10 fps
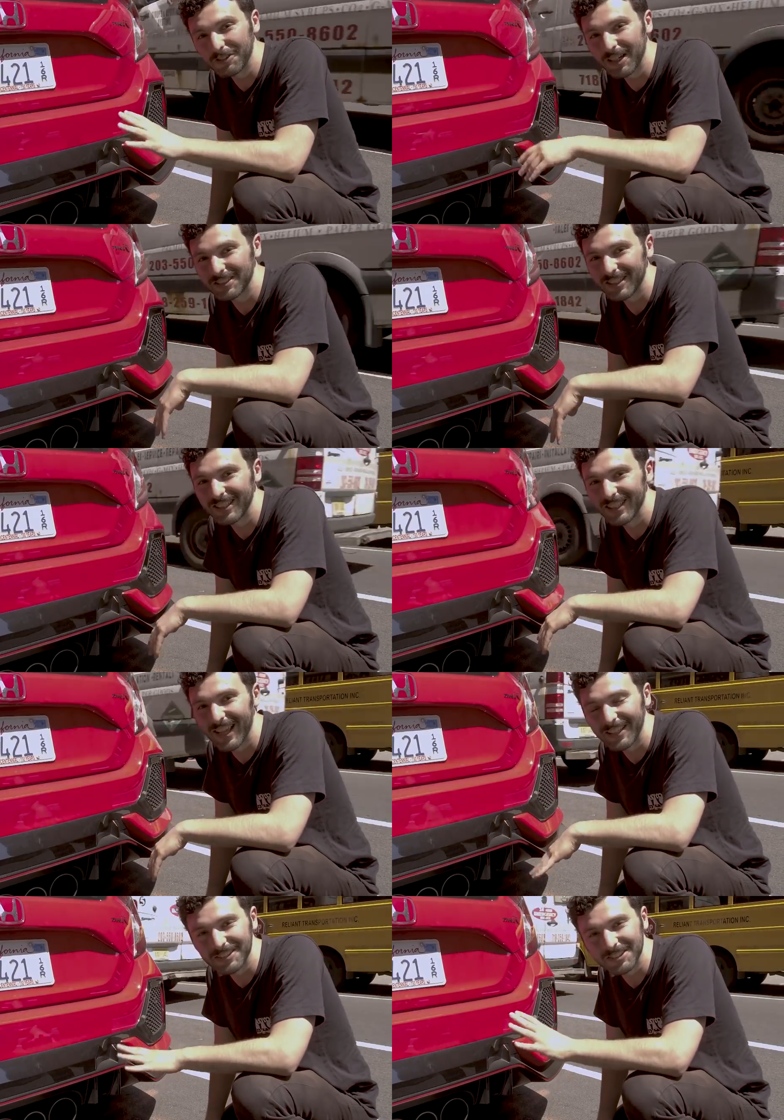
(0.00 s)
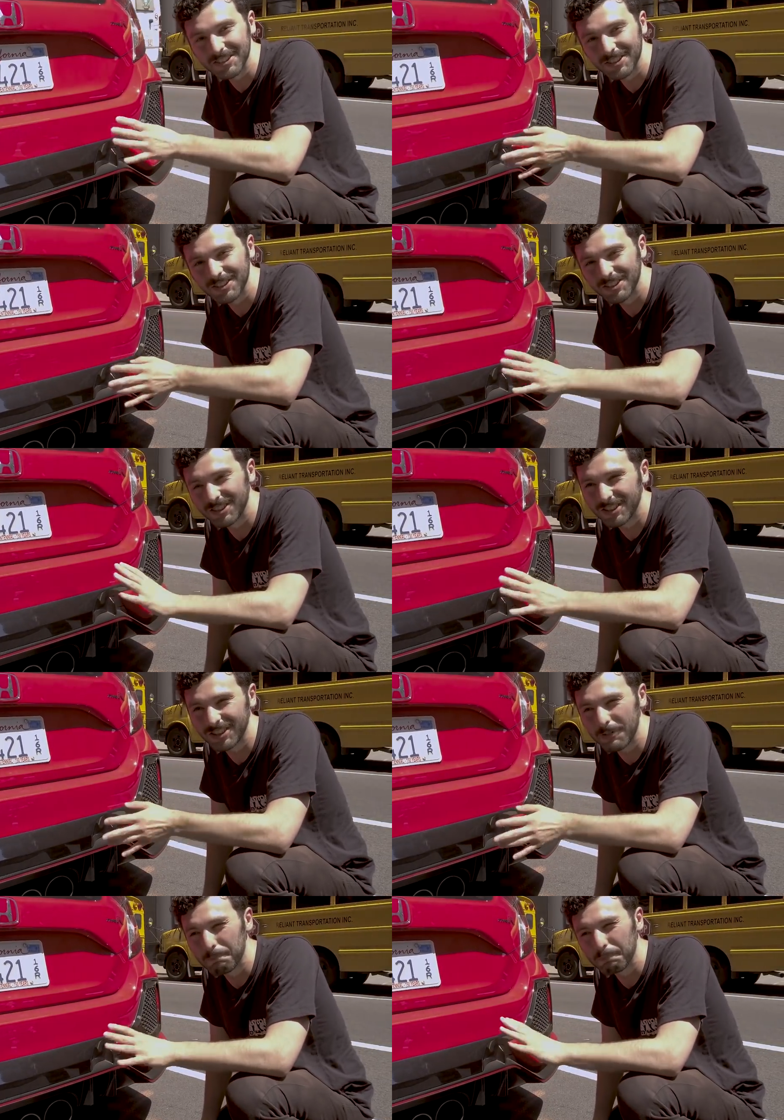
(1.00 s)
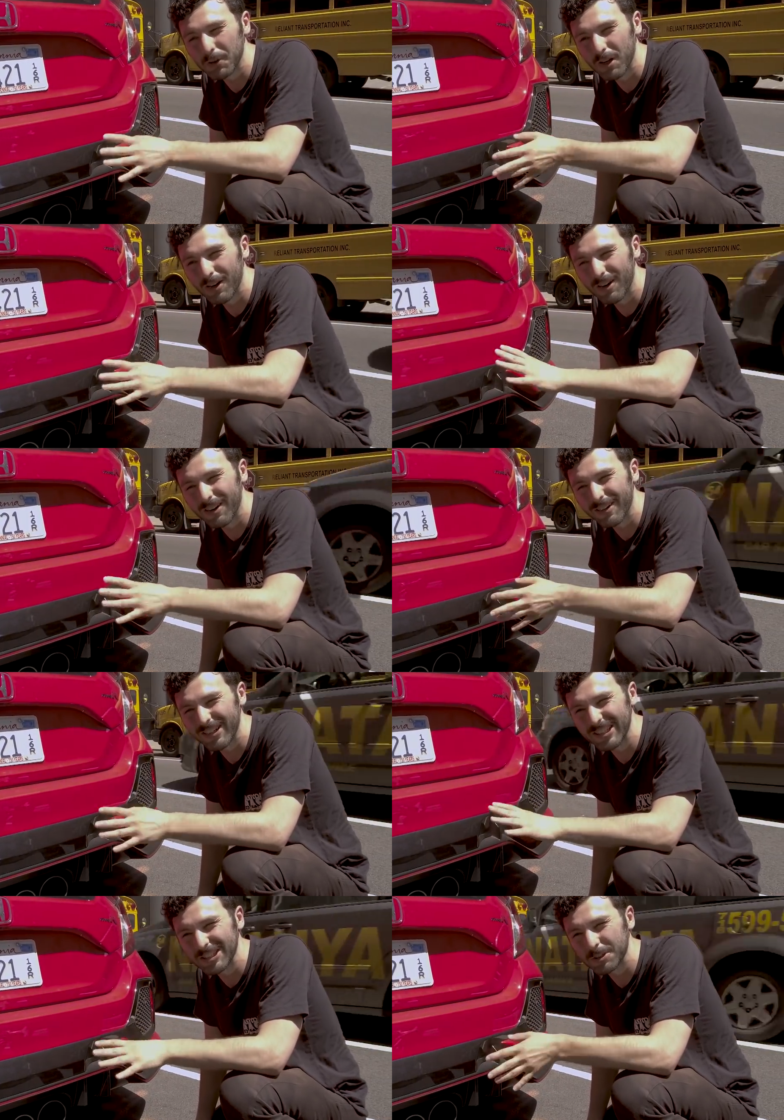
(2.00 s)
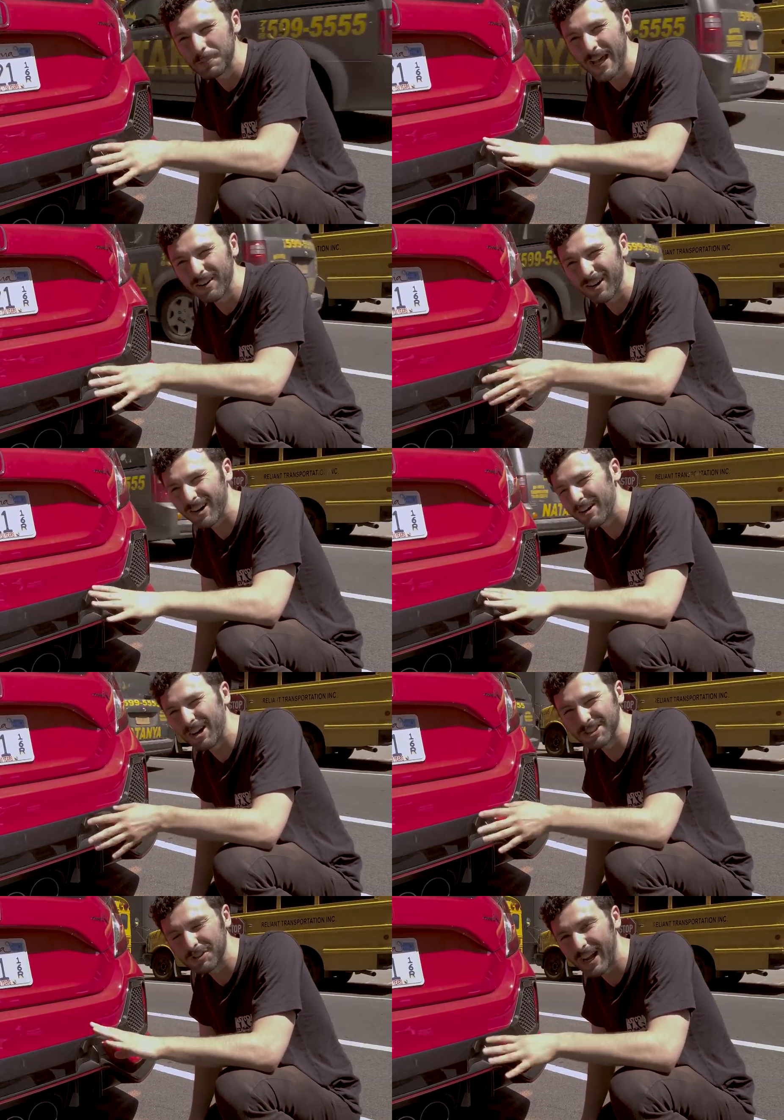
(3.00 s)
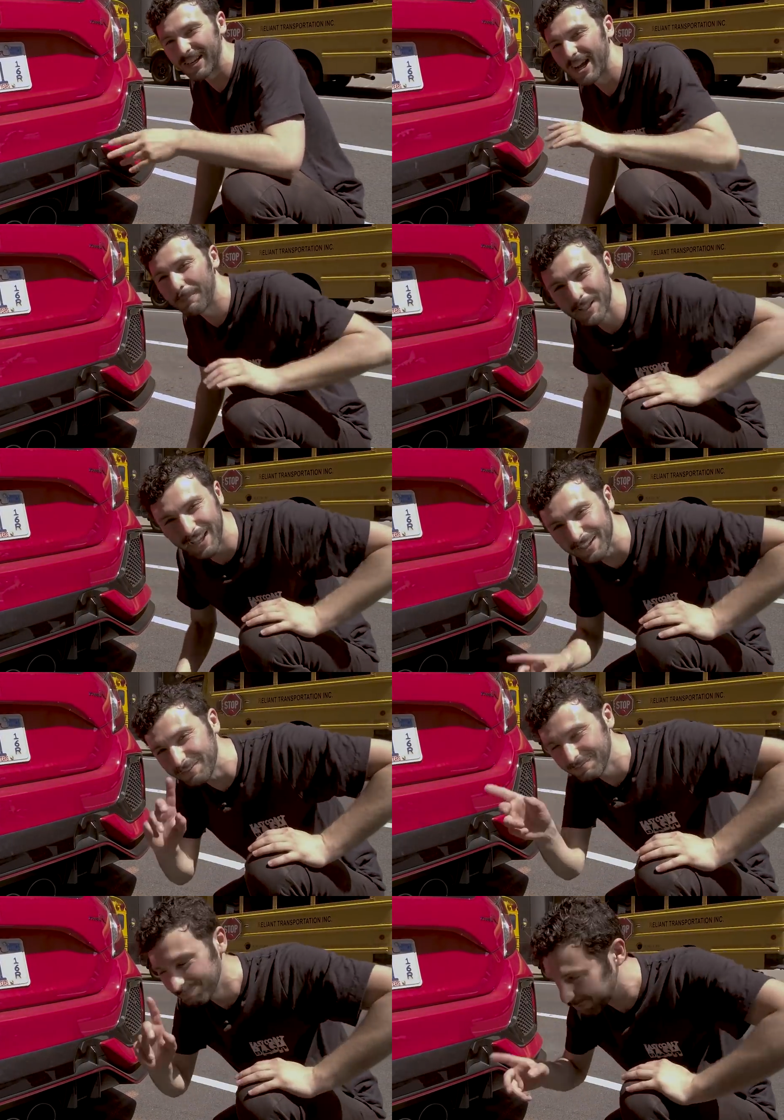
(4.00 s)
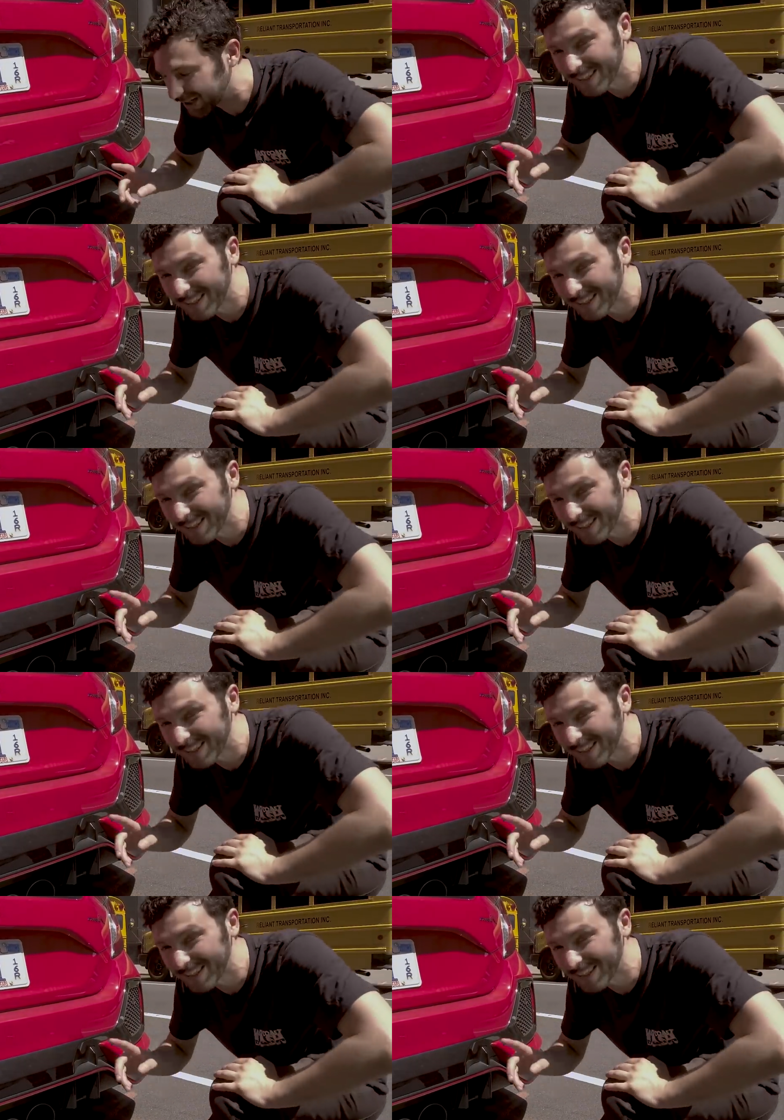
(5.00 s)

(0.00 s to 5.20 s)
interesting, like, simpler is better, also kind of complicated, but